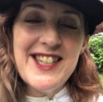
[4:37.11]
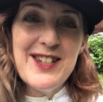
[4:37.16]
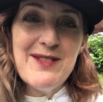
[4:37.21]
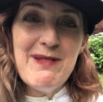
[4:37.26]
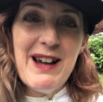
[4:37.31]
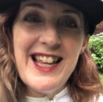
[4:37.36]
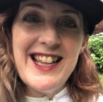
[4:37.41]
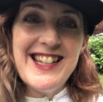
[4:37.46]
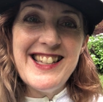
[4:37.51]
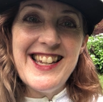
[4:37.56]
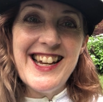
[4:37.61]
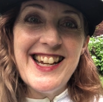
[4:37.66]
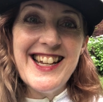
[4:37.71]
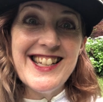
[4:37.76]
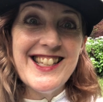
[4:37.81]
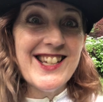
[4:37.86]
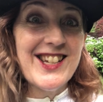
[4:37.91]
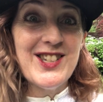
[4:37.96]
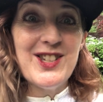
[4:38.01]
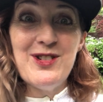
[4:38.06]
to buy the
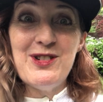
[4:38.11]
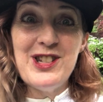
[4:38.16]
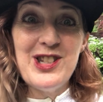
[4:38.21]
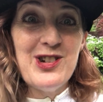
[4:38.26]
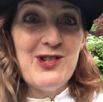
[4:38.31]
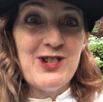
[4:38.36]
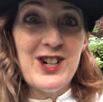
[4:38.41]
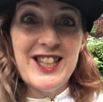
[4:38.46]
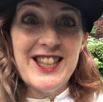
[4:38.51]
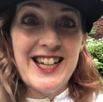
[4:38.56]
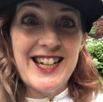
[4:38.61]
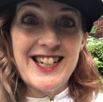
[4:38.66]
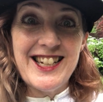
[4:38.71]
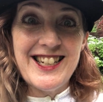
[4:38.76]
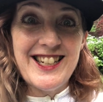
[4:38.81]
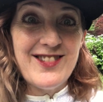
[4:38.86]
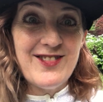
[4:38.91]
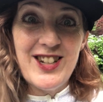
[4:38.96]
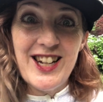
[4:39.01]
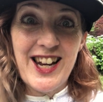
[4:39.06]
tickets because there was no
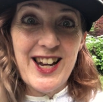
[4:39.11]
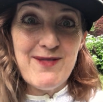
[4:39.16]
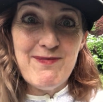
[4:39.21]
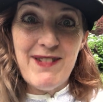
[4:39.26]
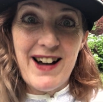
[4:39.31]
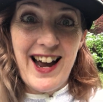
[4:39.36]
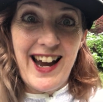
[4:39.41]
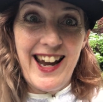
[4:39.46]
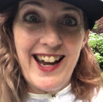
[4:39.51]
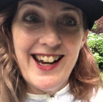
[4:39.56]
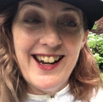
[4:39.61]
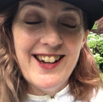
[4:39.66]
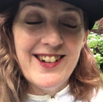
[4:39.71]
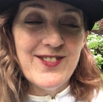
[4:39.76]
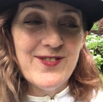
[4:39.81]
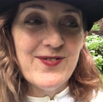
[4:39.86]
online ticket buying.